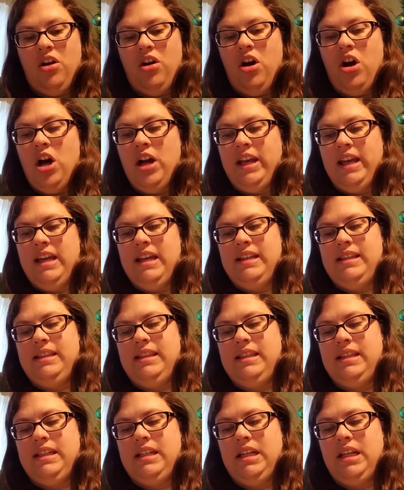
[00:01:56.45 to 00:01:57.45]

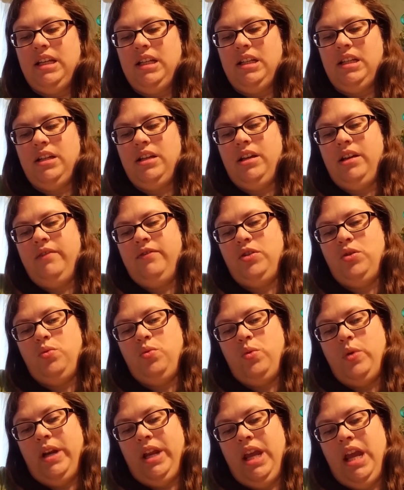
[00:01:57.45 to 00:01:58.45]
August of
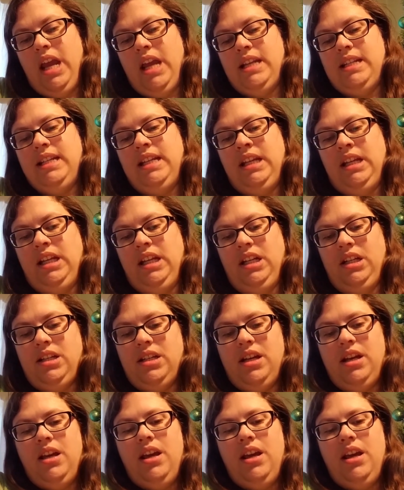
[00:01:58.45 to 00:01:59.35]
2018,